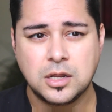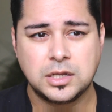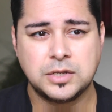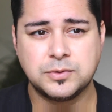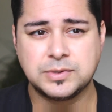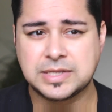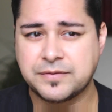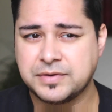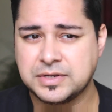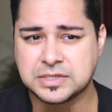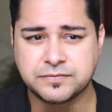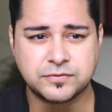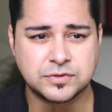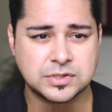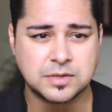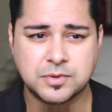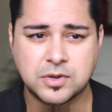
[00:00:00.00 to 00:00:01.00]
He was having his
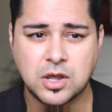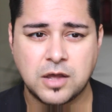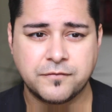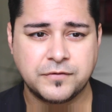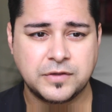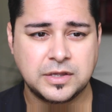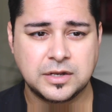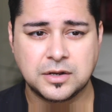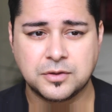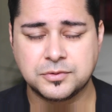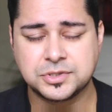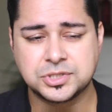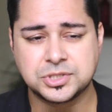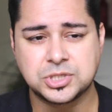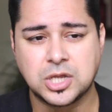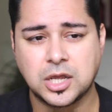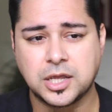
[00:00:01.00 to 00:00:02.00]
first cup of coffee, and I was
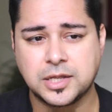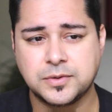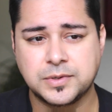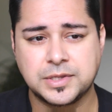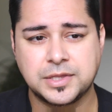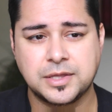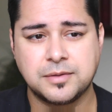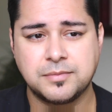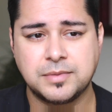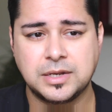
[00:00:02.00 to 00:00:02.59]
just talking with him.